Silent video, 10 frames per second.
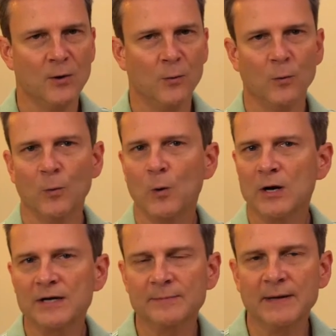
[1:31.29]
or
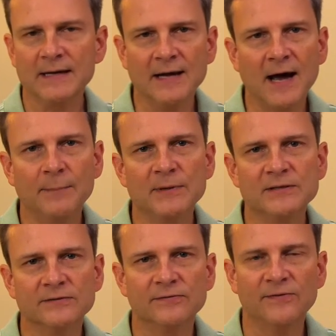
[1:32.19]
wanted to make
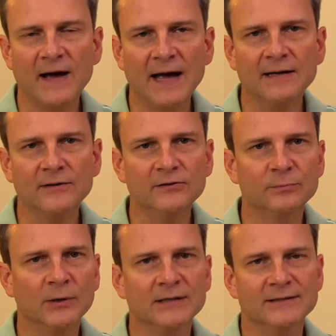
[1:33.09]
copies of files
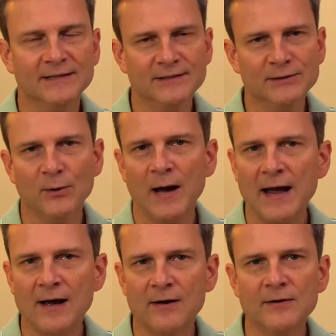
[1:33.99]
but didn't know
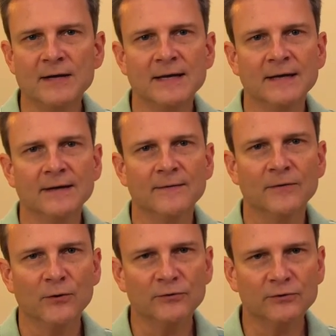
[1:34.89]
how,
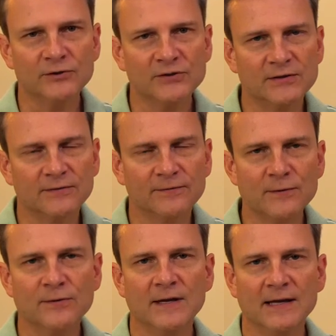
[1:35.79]
those are just a
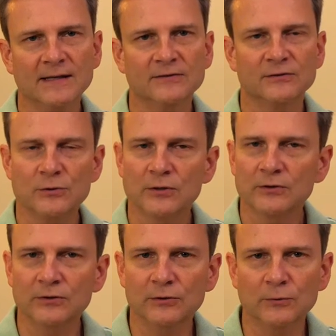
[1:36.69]
few things you
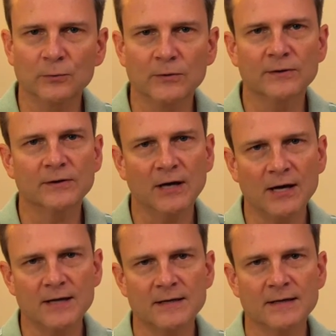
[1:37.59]
can do with
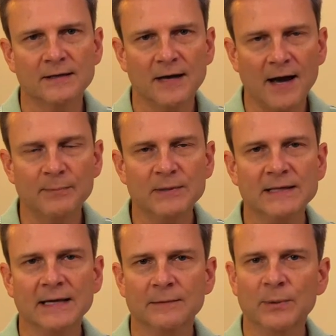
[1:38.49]
cut,
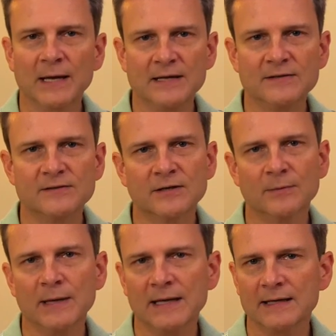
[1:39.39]
copy, and paste
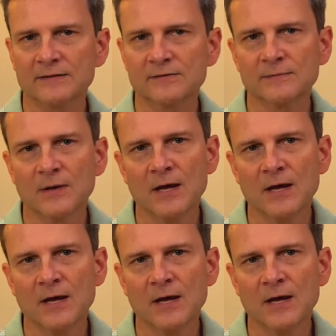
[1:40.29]
commands.